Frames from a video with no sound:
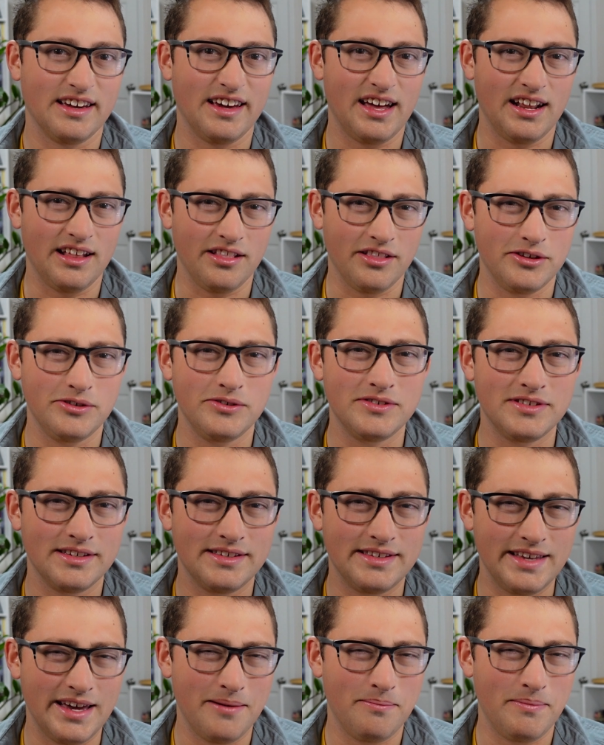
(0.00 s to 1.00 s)
kind of
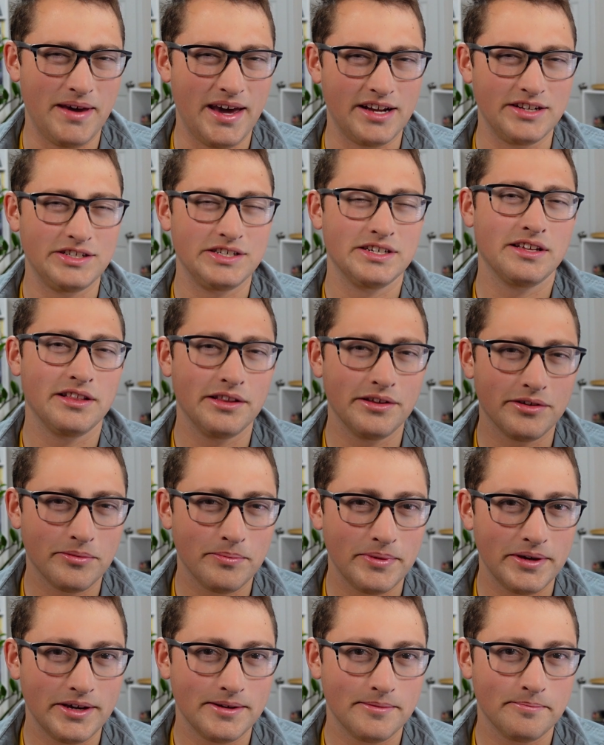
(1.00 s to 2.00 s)
loses that magic a little
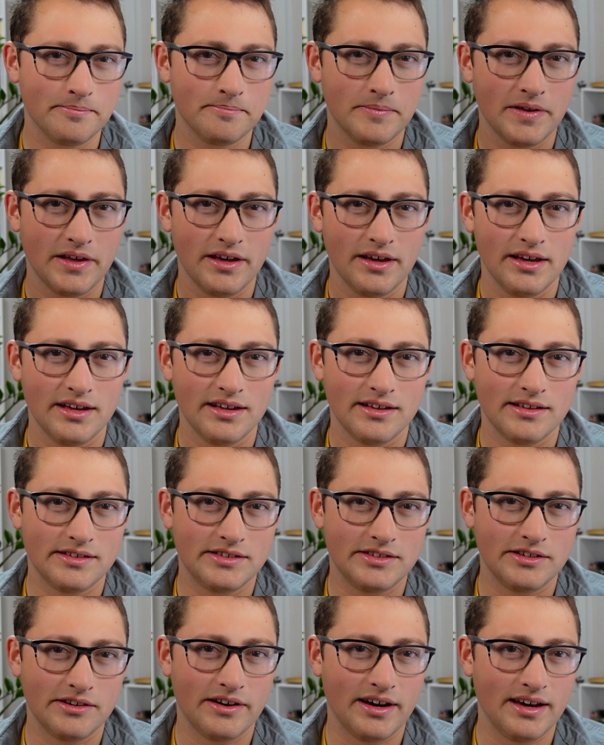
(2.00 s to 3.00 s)
bit. And
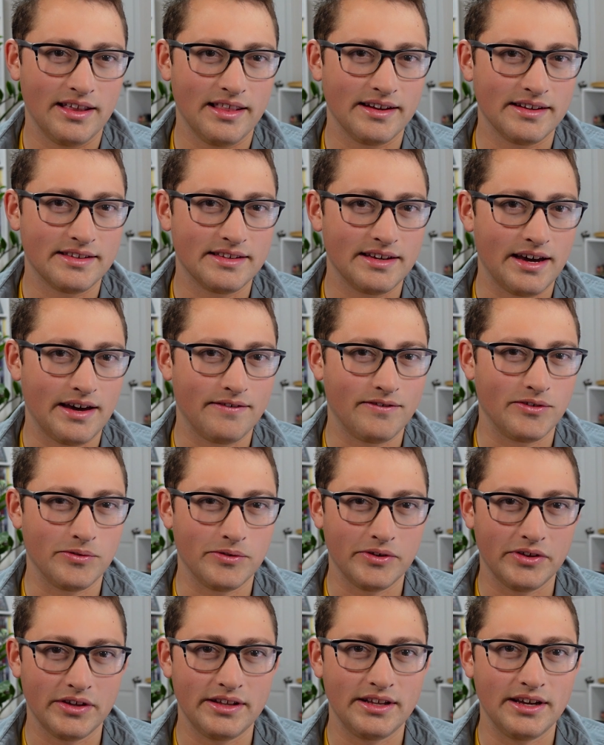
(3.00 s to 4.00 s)
so I like to have a
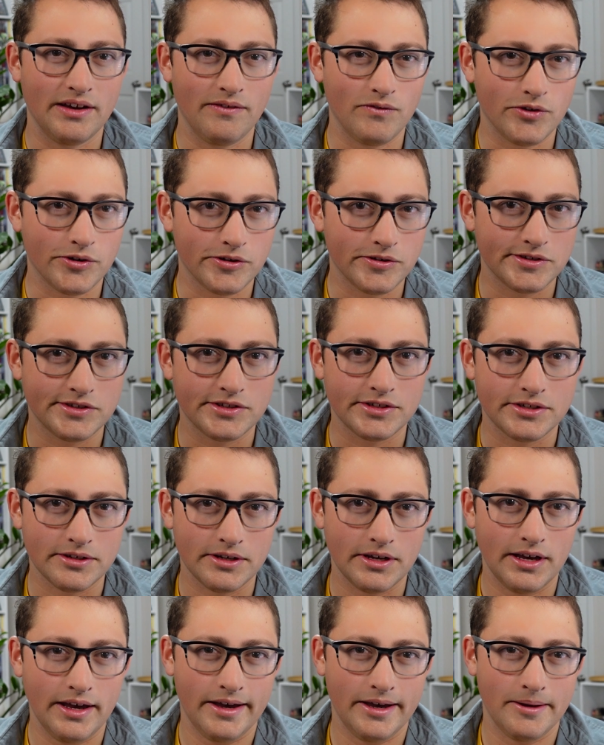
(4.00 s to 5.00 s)
really diverse
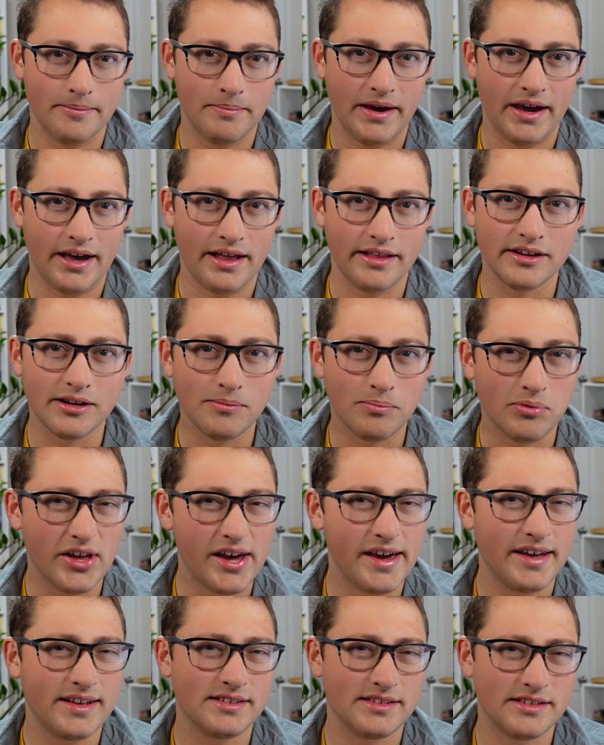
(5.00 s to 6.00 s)
palette of
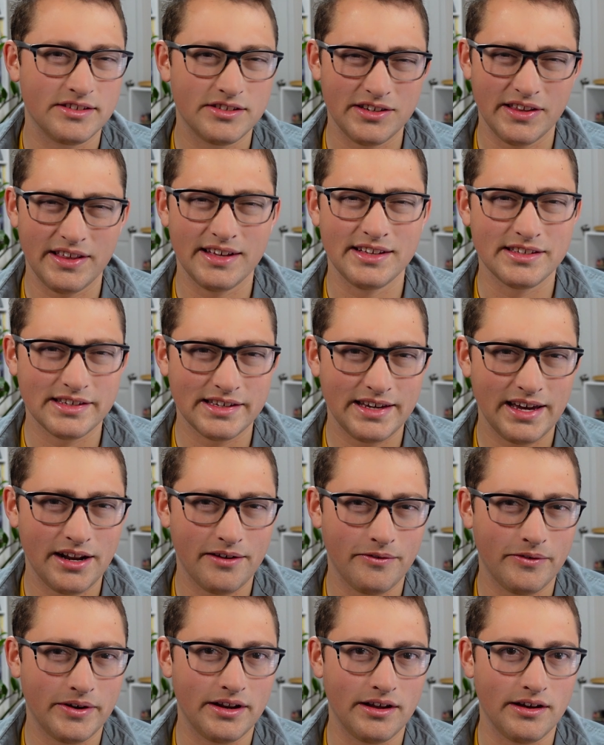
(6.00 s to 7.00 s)
plants, and so that's kind
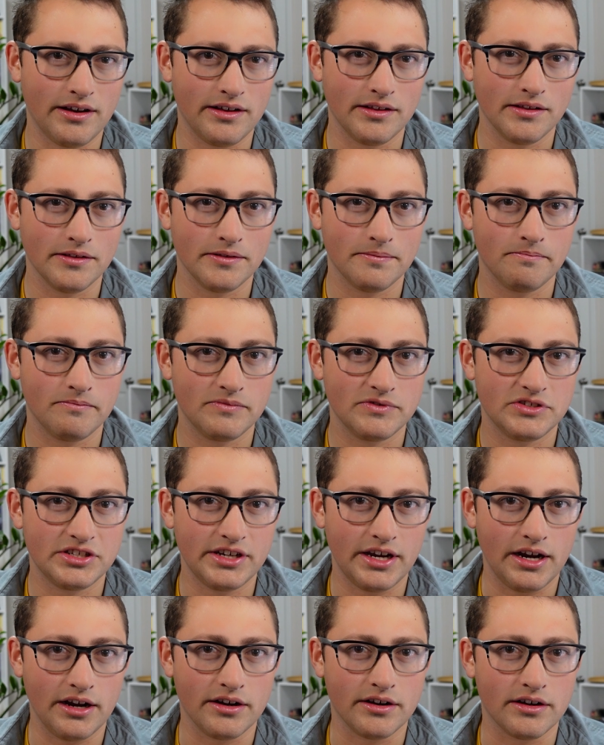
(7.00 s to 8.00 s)
of what I'll
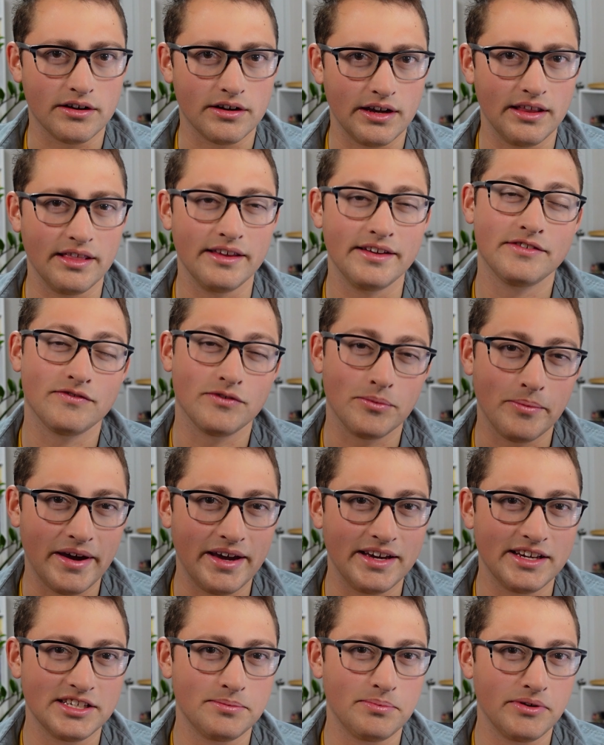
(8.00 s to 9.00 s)
share, at least from
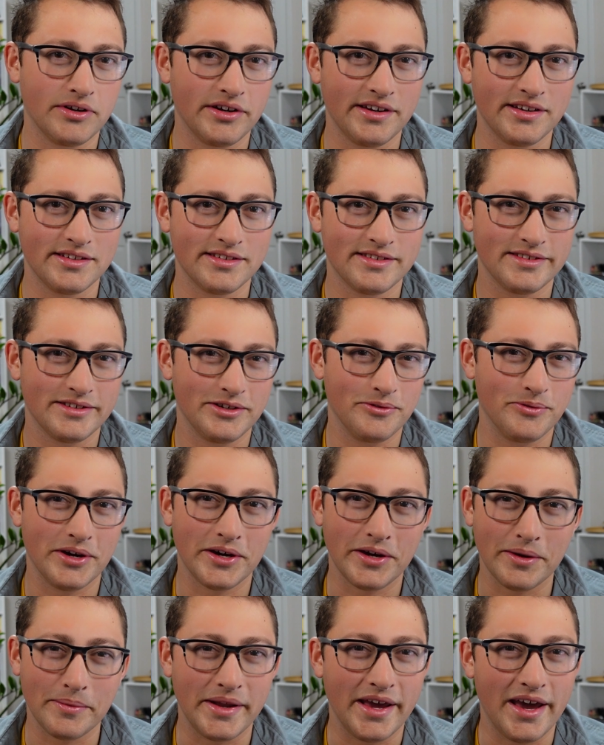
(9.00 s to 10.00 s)
my experience. You're
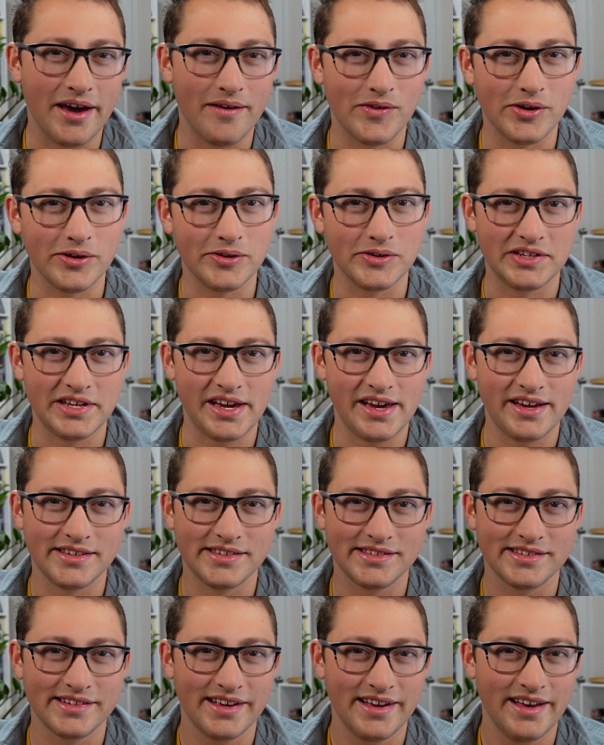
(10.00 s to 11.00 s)
welcome to have your own
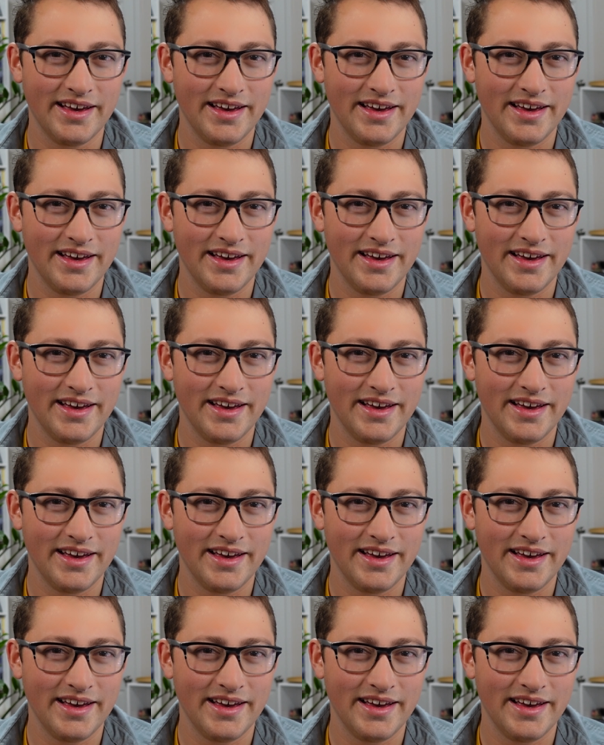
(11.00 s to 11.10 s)
taste.